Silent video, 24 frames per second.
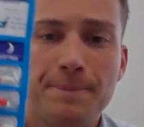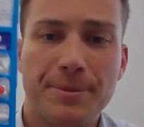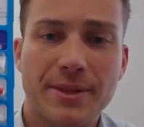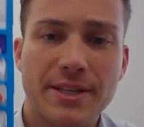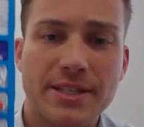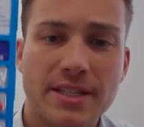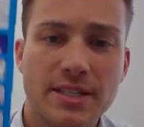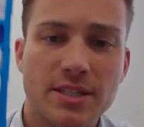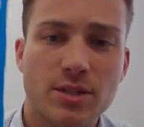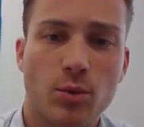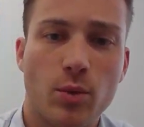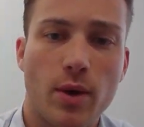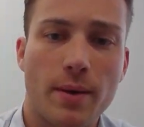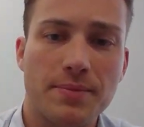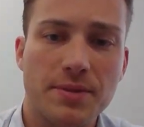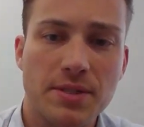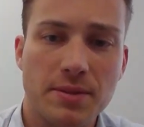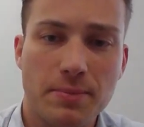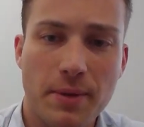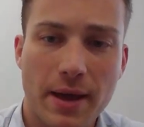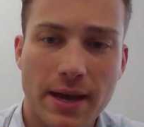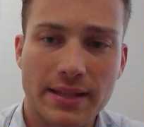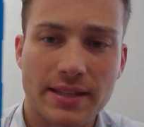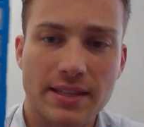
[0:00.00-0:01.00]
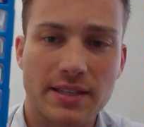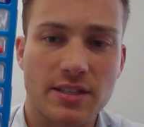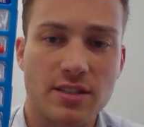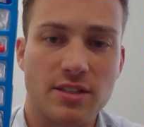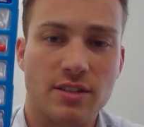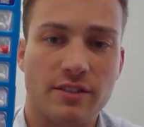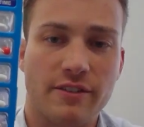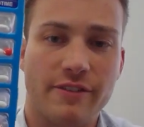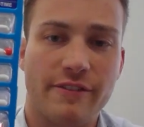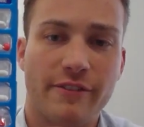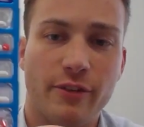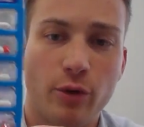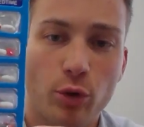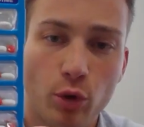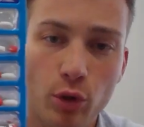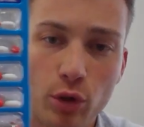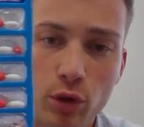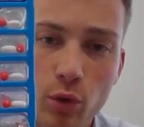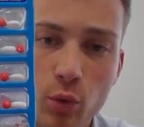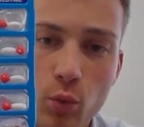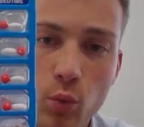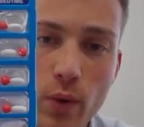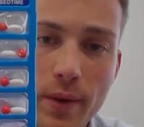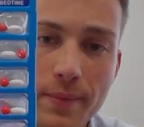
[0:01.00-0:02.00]
This is a Webster Pack. This is a full
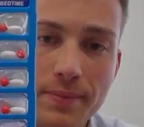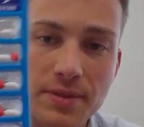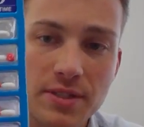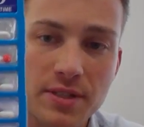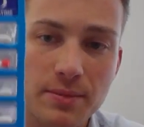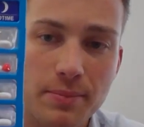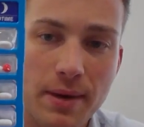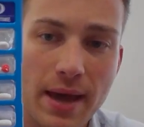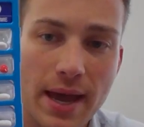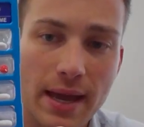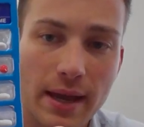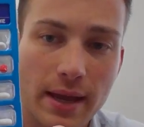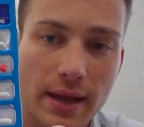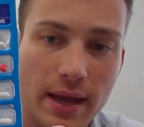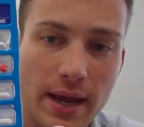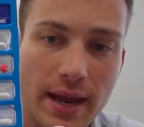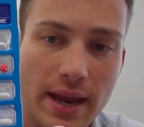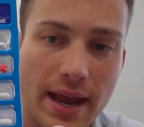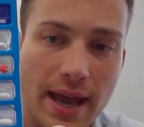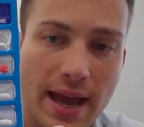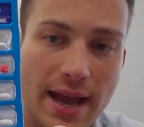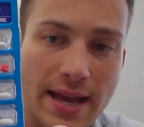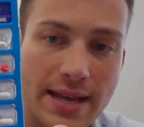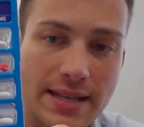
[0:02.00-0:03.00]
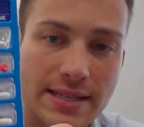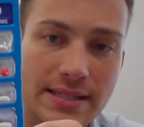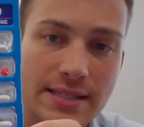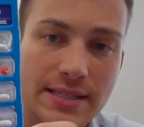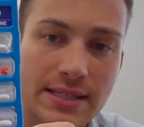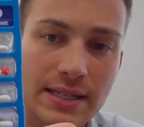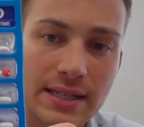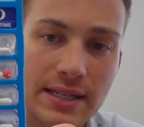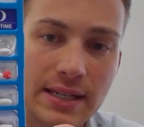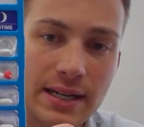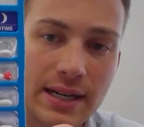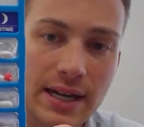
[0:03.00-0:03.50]
Webster Pack. It has